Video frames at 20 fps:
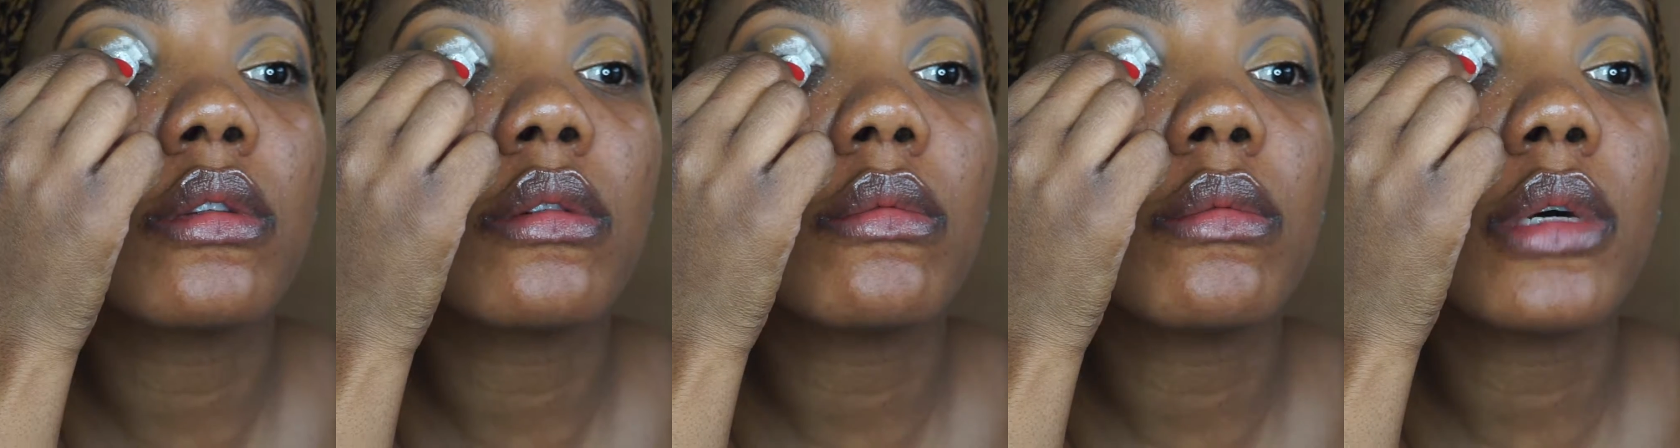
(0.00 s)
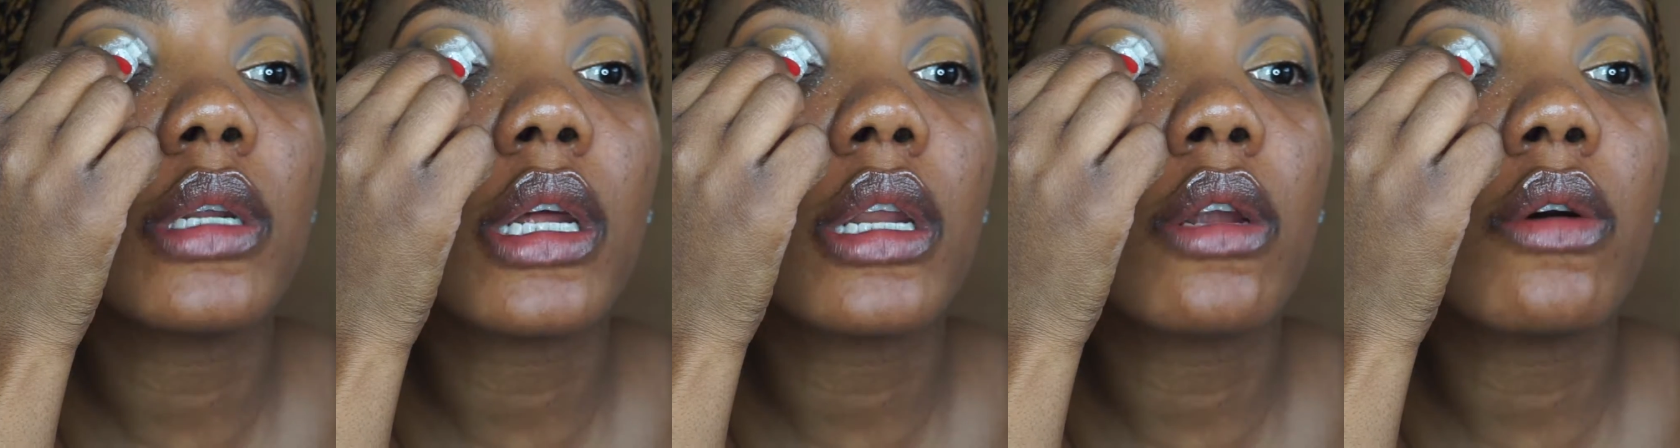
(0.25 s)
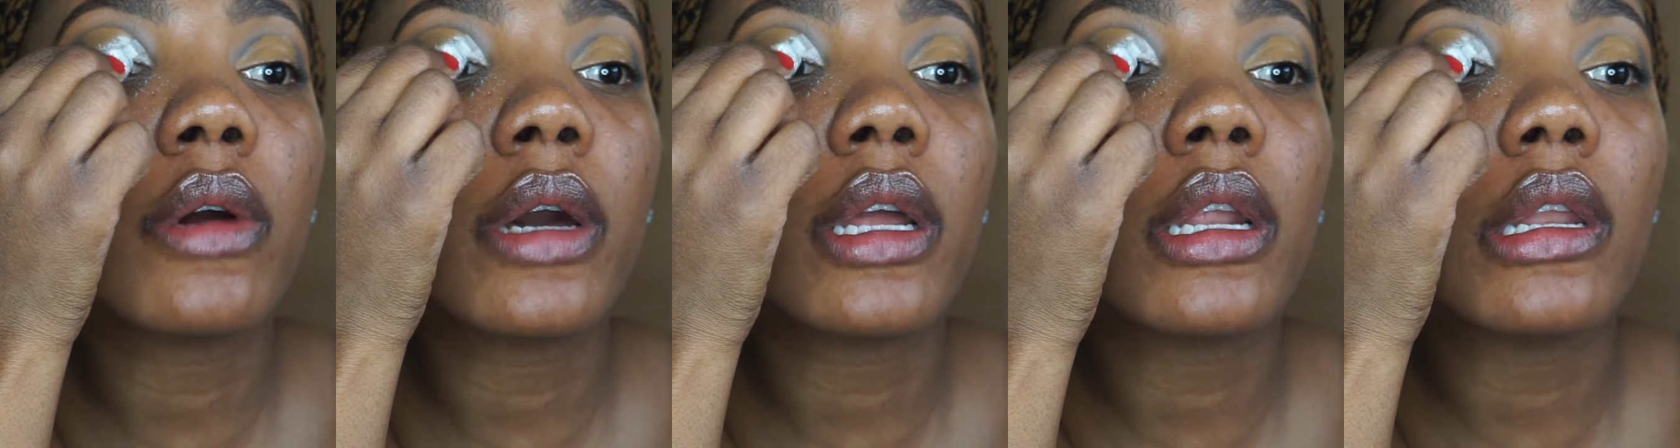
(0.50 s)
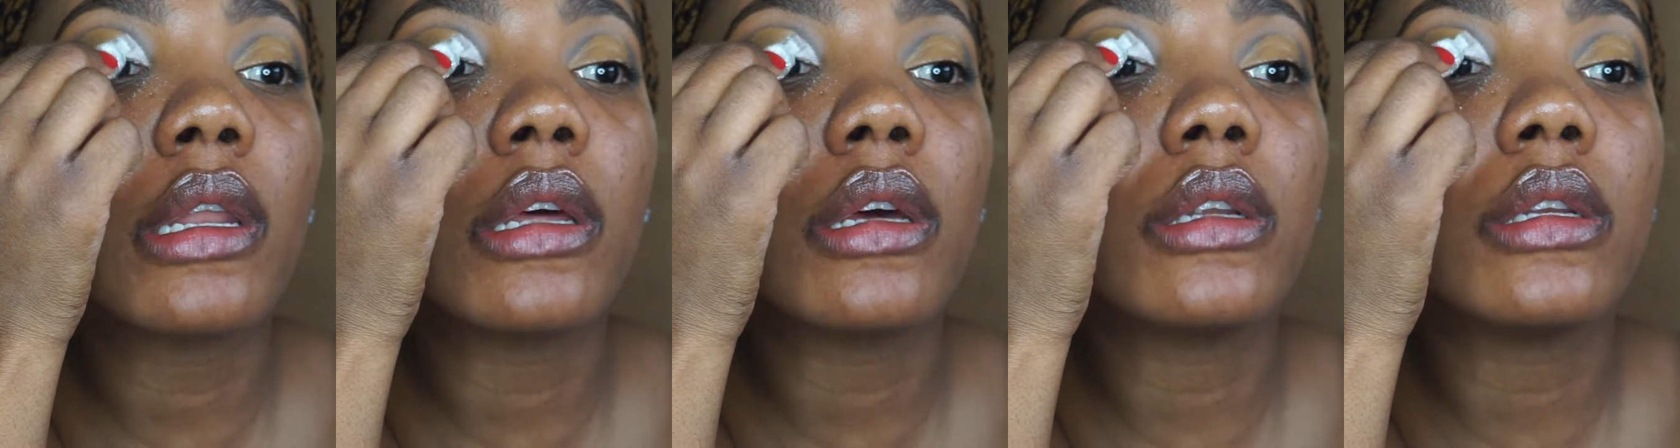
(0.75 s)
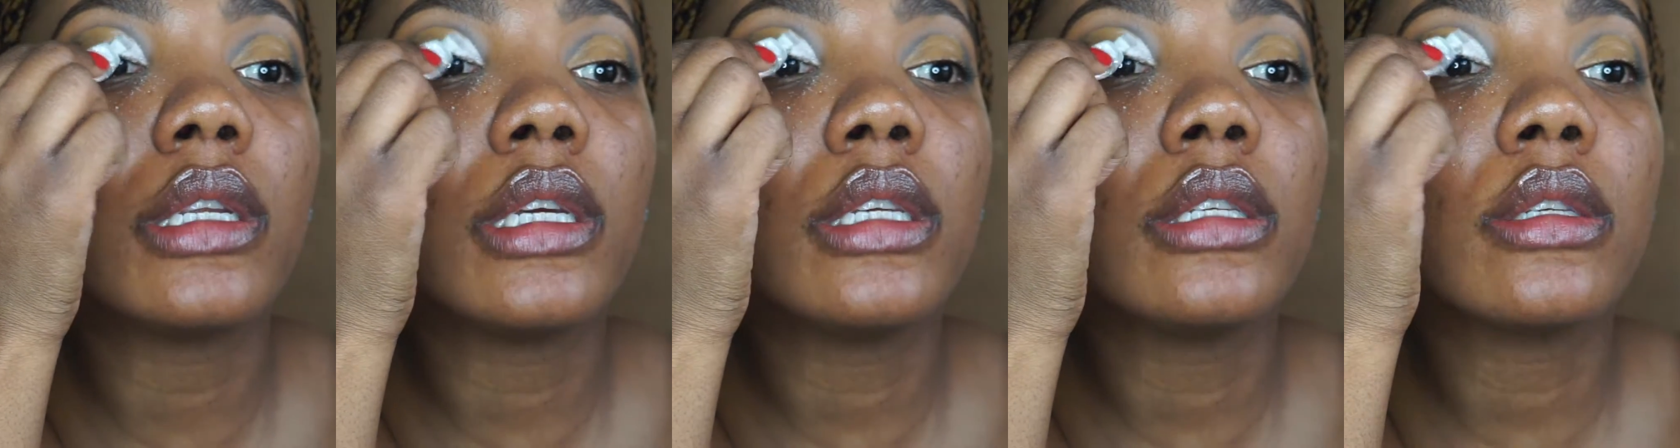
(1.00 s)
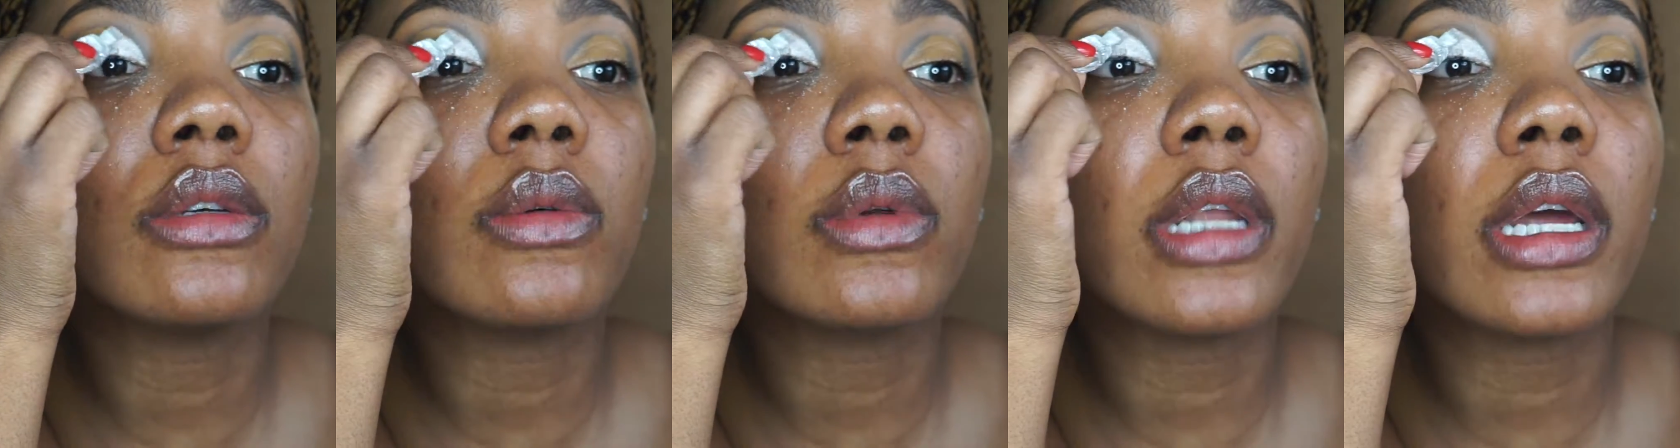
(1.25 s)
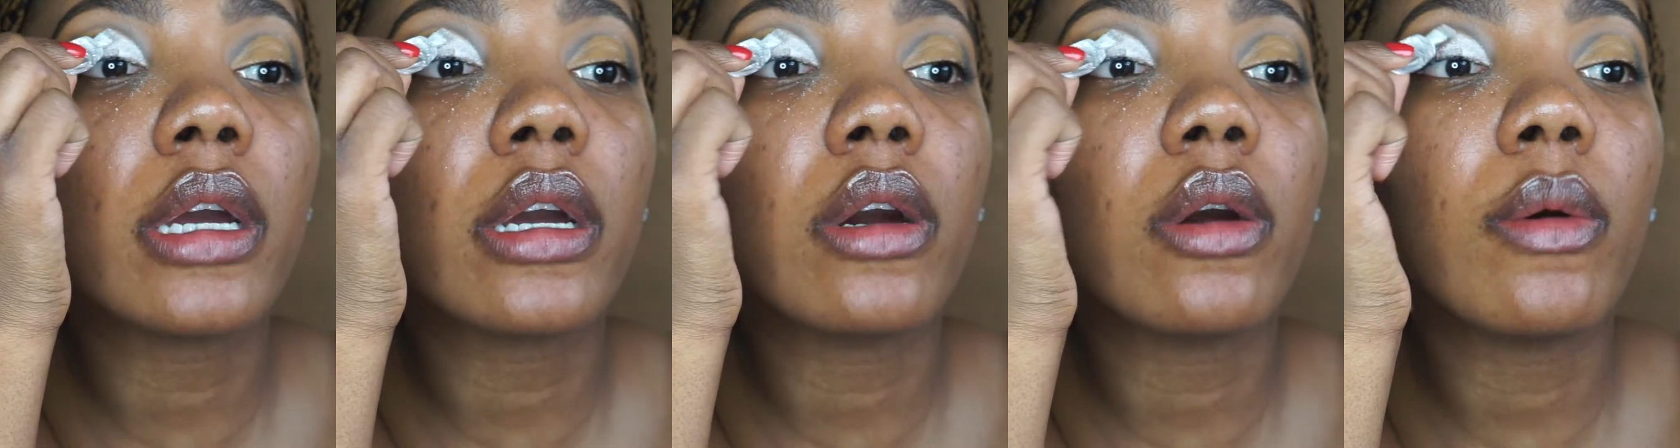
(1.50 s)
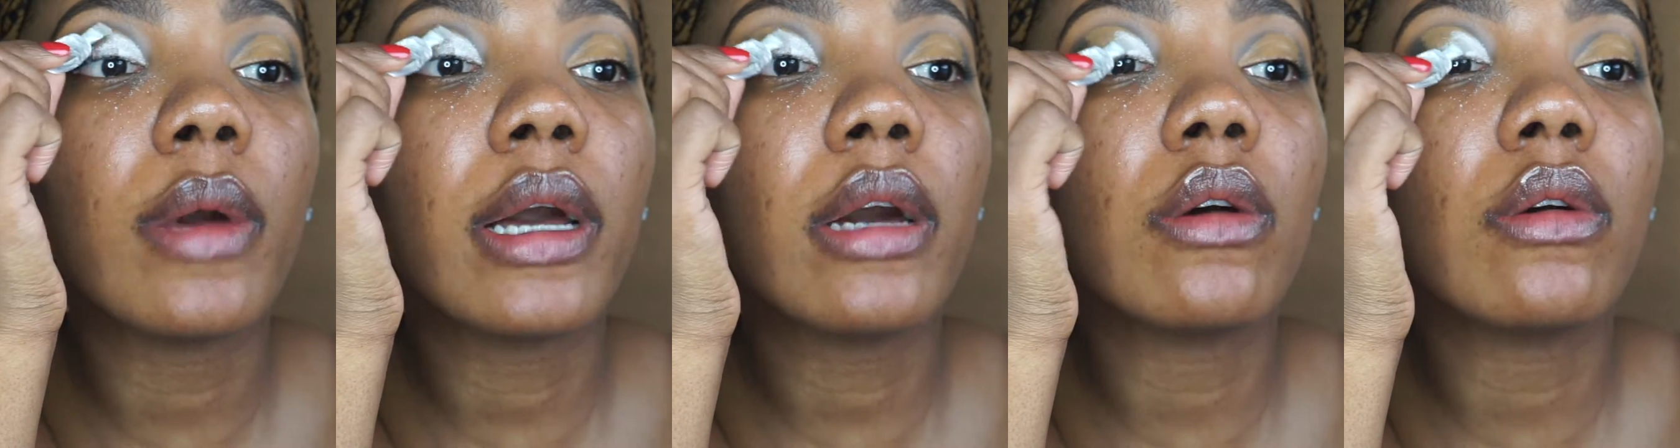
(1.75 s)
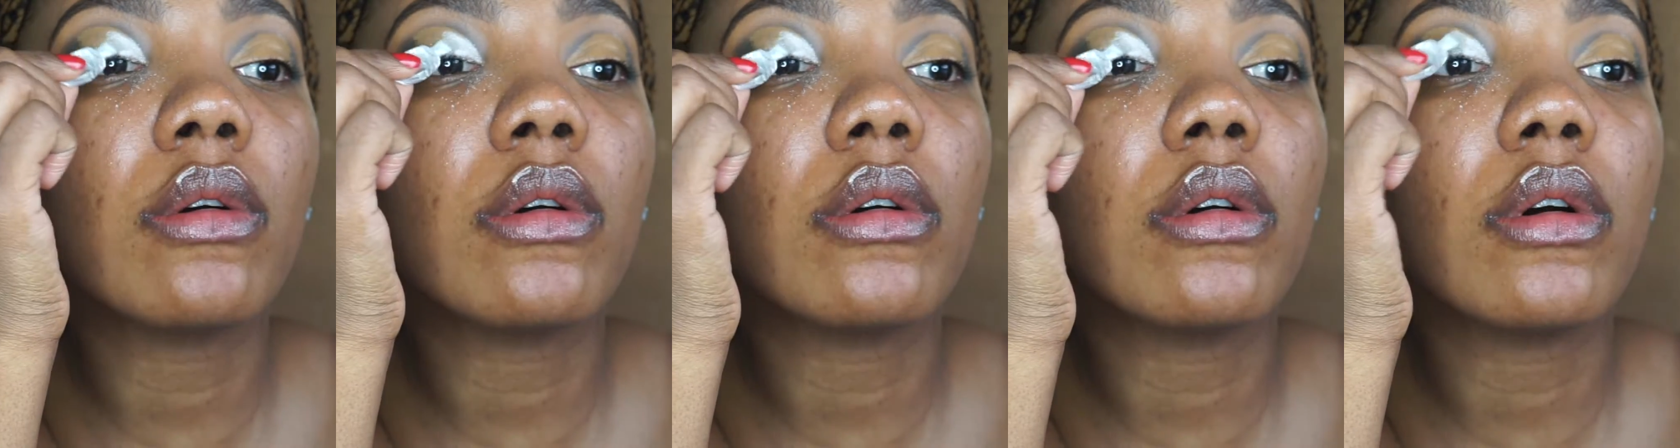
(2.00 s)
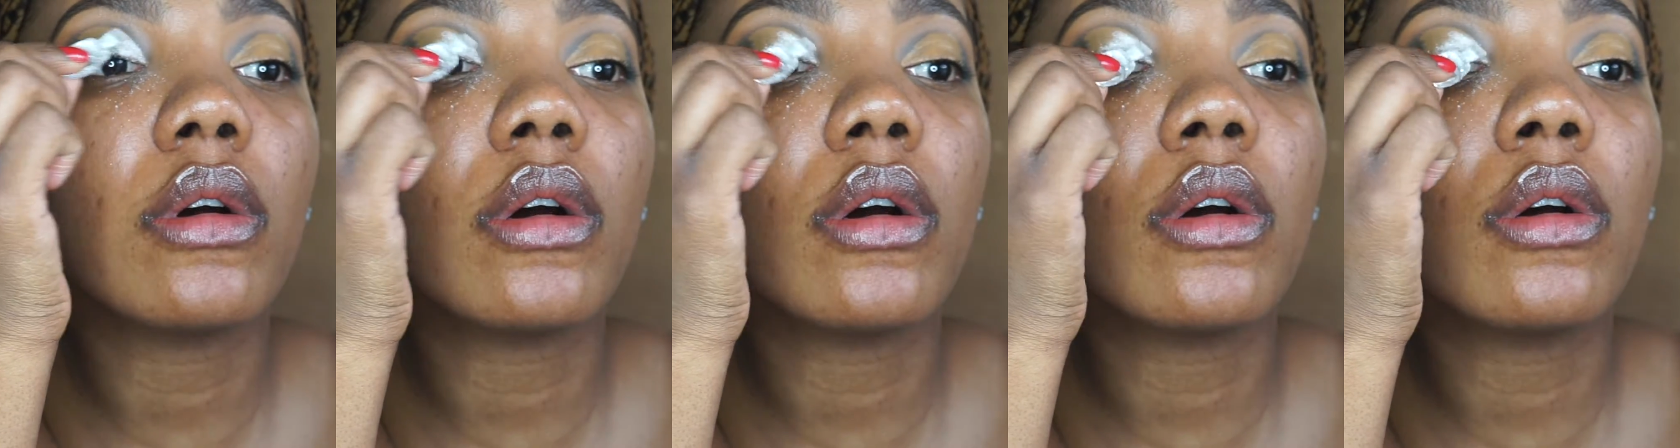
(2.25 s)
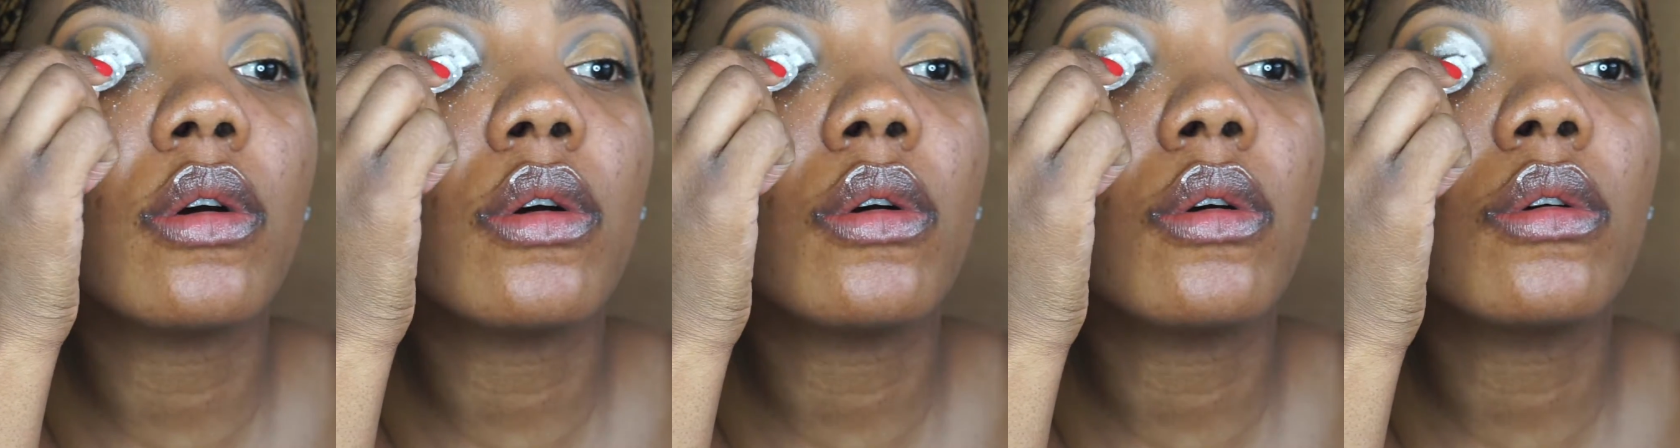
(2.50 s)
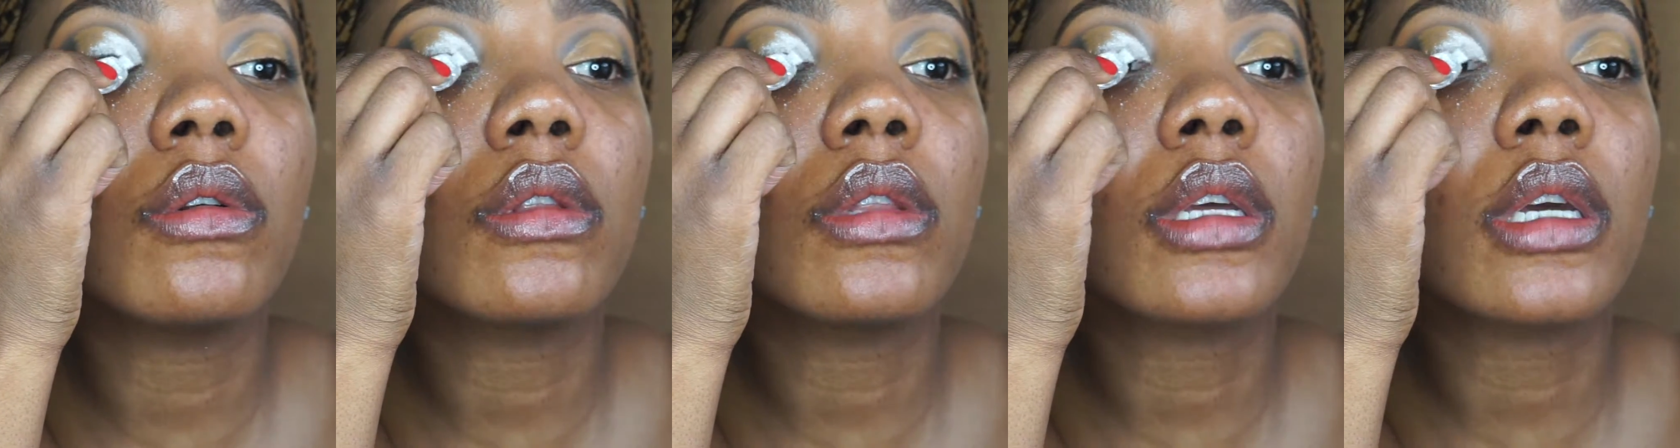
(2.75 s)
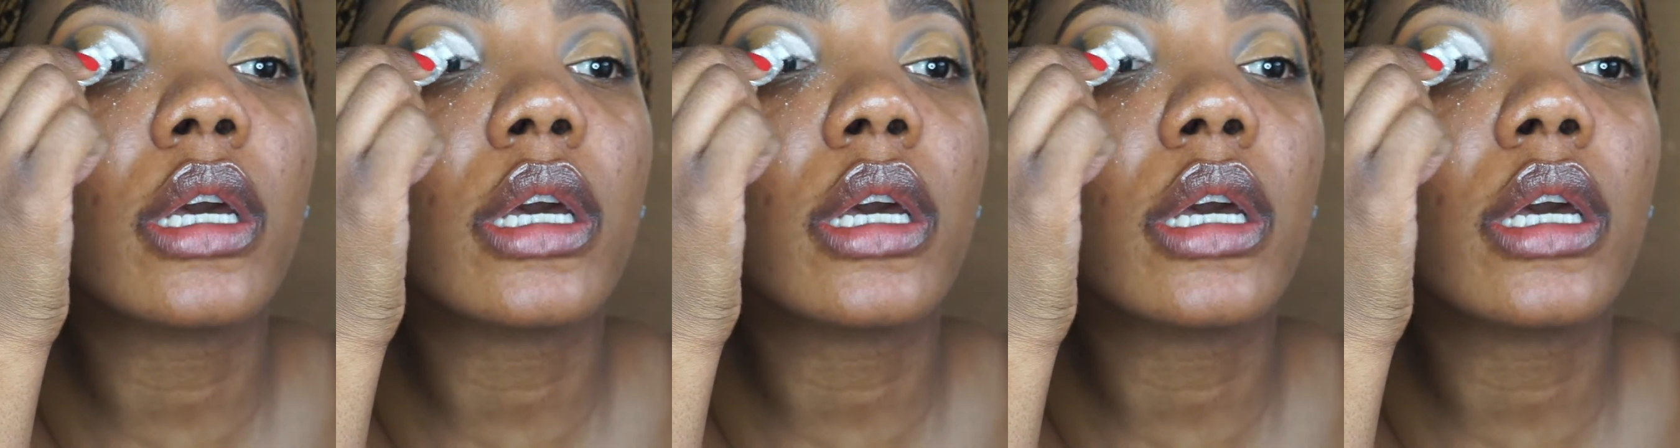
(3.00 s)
but I know how to look decent when I go out on the